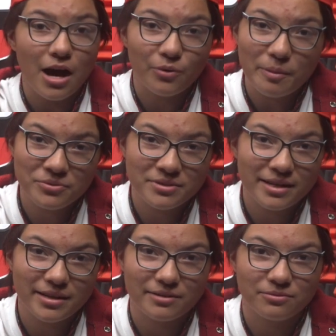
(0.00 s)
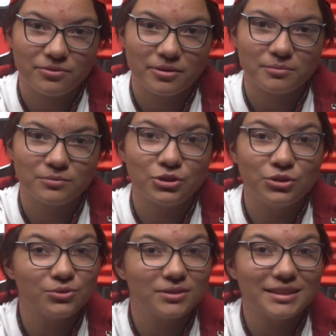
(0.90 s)
A representative from
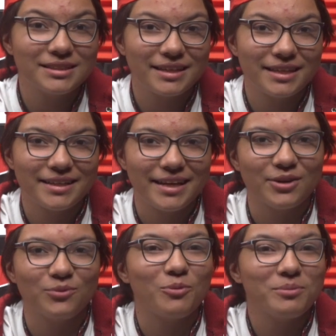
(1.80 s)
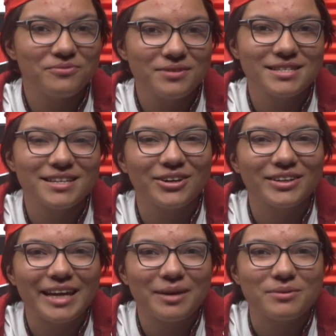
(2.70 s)
UC San Diego will be visiting our
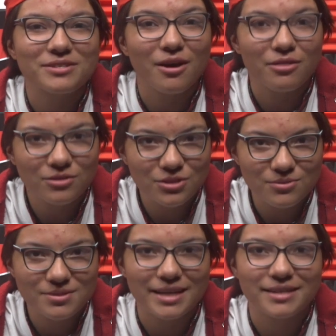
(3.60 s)
campus on Tuesday,